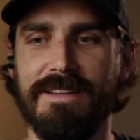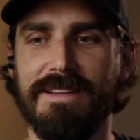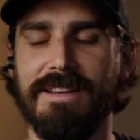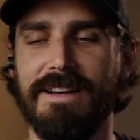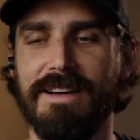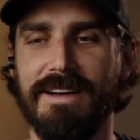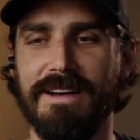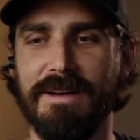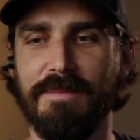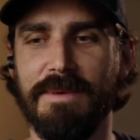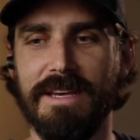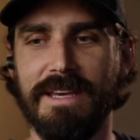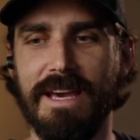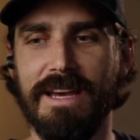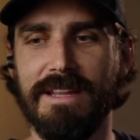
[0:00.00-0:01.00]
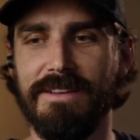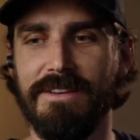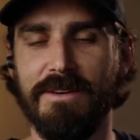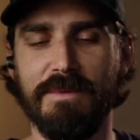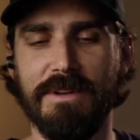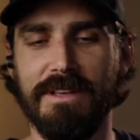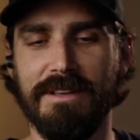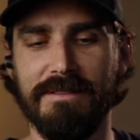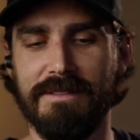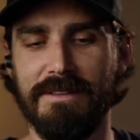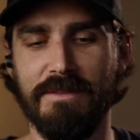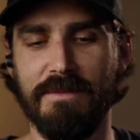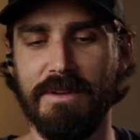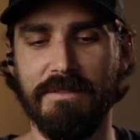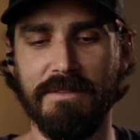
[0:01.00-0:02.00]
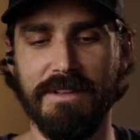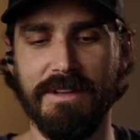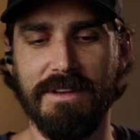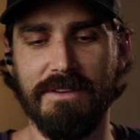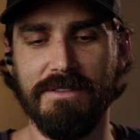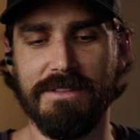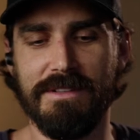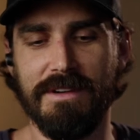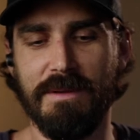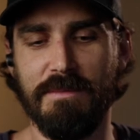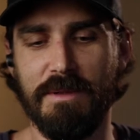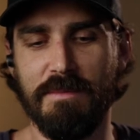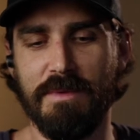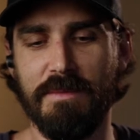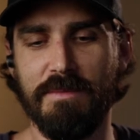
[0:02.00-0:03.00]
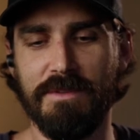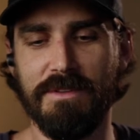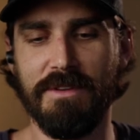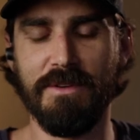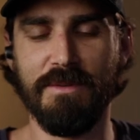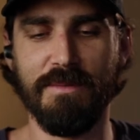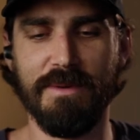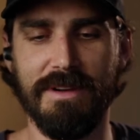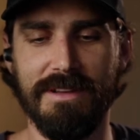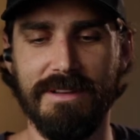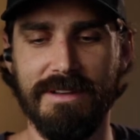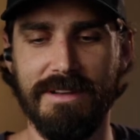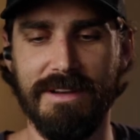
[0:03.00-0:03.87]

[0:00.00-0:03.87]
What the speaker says: Again, nobody really goes there. I mean, people do, but